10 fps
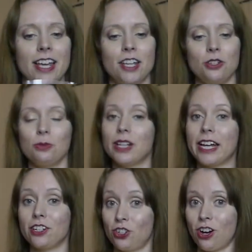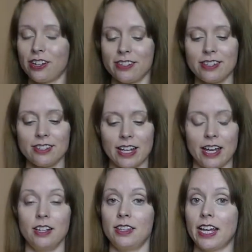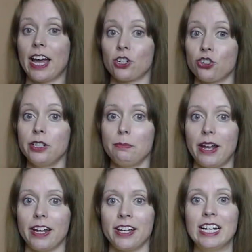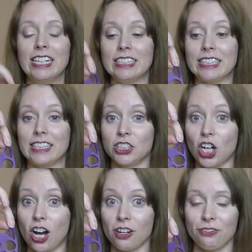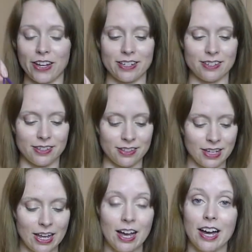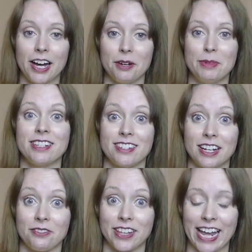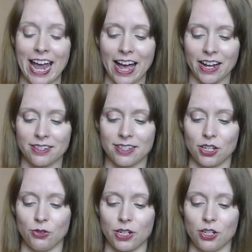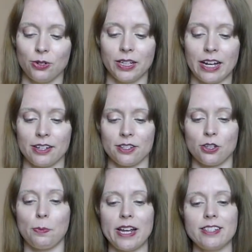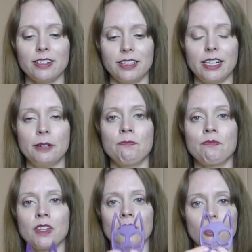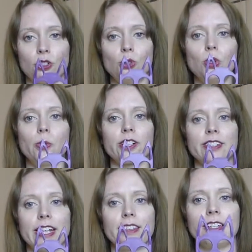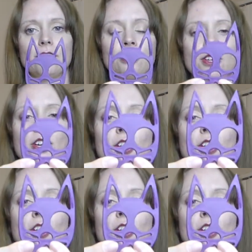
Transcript: say you like dogs instead, they actually make little dog faces instead of the cats that you can utilize. So basically, the tool works like this.